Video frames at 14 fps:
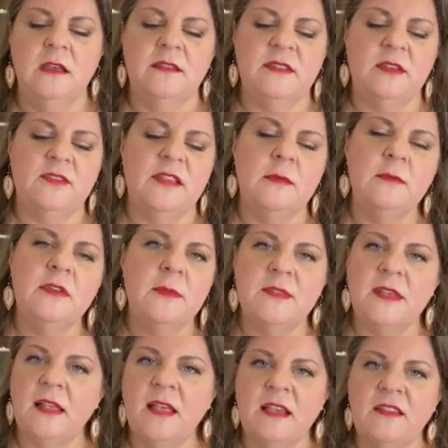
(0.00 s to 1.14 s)
So sometimes
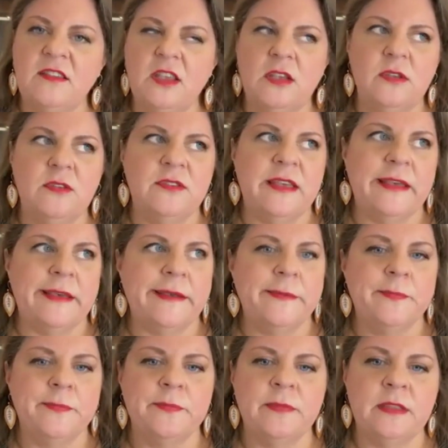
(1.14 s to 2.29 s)
I like to use
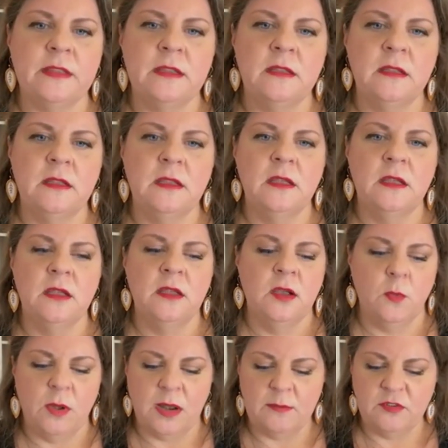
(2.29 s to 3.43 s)

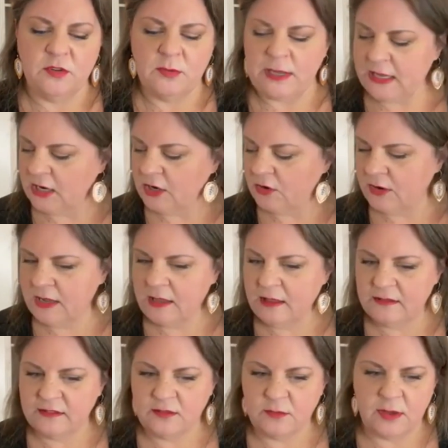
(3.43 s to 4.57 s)
when I'm doing
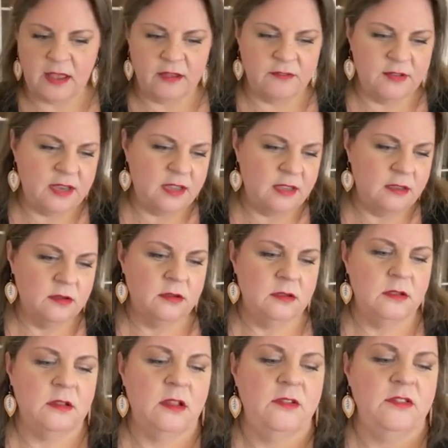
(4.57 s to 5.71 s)
earrings. Do I have any
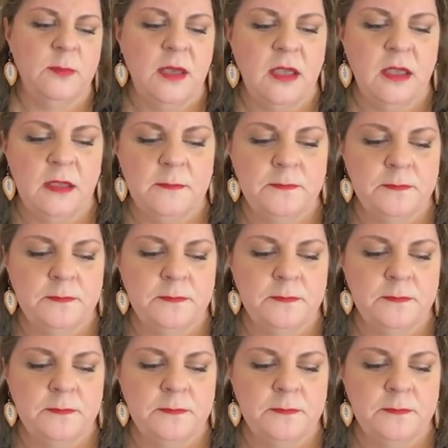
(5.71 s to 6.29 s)
close by?